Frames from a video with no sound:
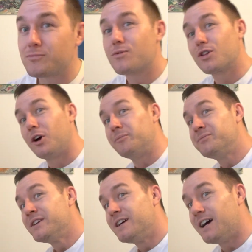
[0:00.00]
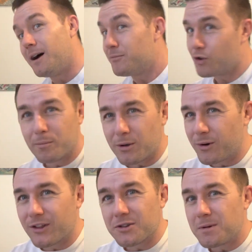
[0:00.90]
So don't be one
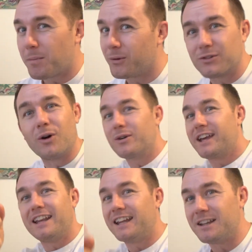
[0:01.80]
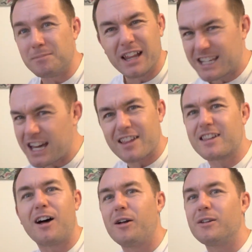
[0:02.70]
of those people. Don't get in and be like, yes,
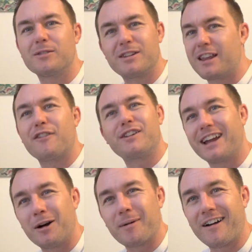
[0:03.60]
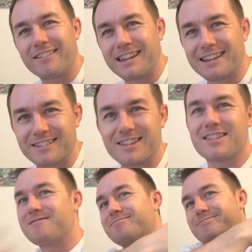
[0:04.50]
I'll definitely help out, and then
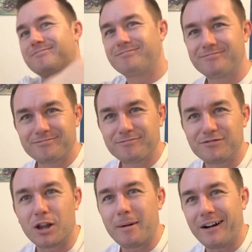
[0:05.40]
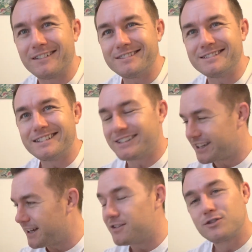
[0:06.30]
just flub out.
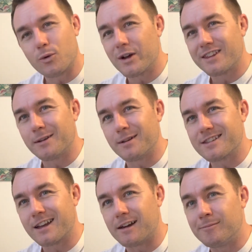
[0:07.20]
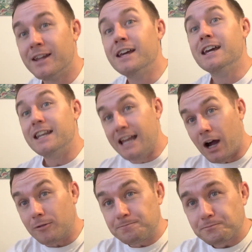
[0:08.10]
Okay? Don't waste anybody's time.
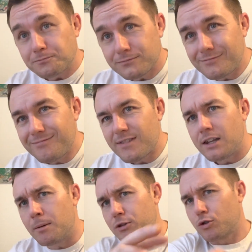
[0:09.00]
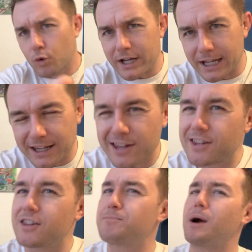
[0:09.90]
Now, number 3, and this
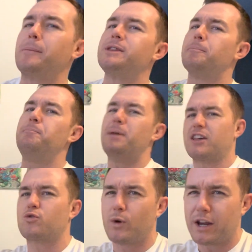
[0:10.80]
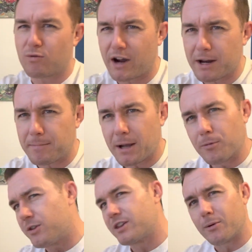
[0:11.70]
is probably the best way to write a
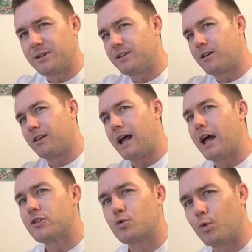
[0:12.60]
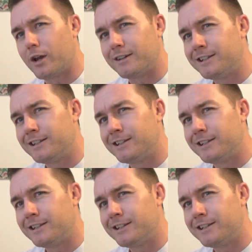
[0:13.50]
paper. This is how we did our last one.